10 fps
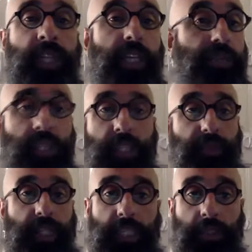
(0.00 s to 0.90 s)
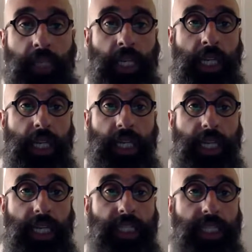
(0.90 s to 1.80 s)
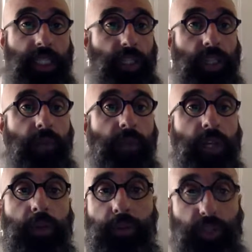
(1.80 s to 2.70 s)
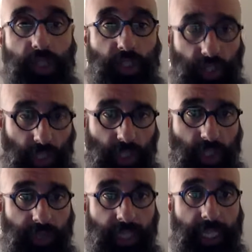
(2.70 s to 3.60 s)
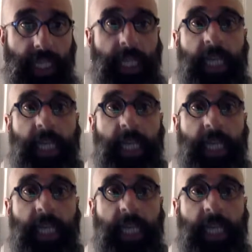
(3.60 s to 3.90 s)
Even if he elected someone or put in charge of it,